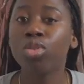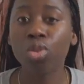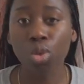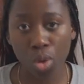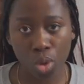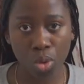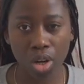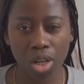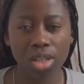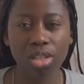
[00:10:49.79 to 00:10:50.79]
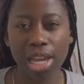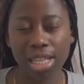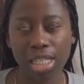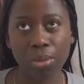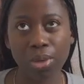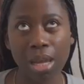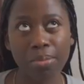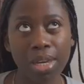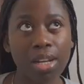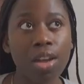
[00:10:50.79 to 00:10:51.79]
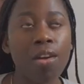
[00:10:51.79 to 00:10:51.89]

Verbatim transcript: to go to work. You guys see what I mean?